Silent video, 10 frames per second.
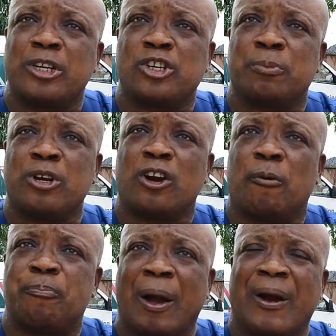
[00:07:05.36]
distribution
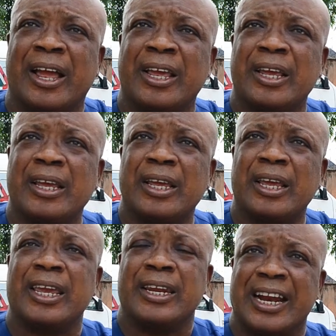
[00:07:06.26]
of power
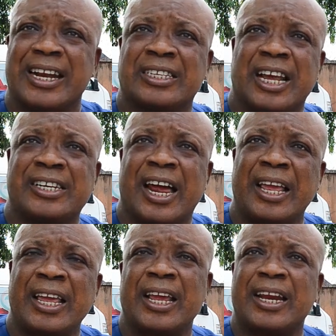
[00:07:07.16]
in Delta
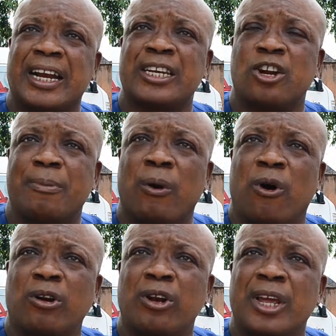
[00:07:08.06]
Central. That is number
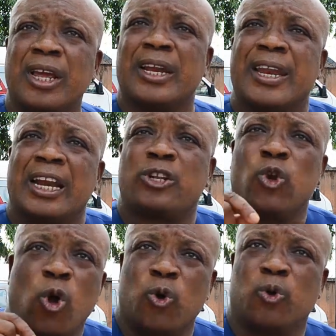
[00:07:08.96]
one. Then
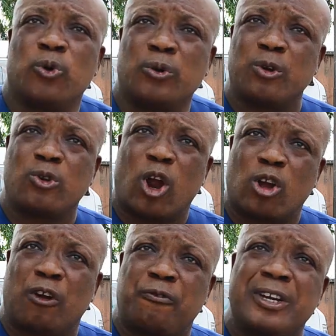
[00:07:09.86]
two, to
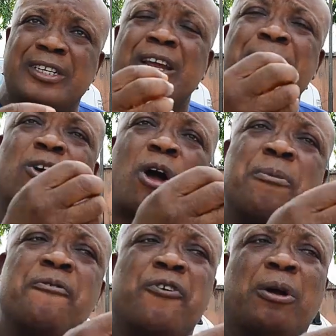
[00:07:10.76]
talk of the statement
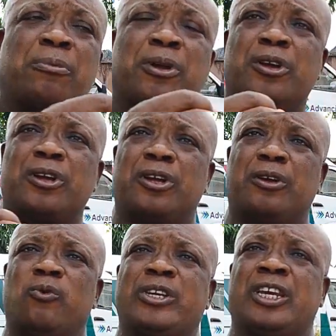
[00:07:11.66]
coming from
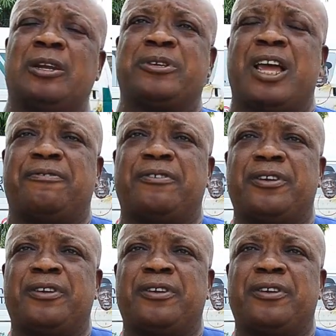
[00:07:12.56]
Wilson himself,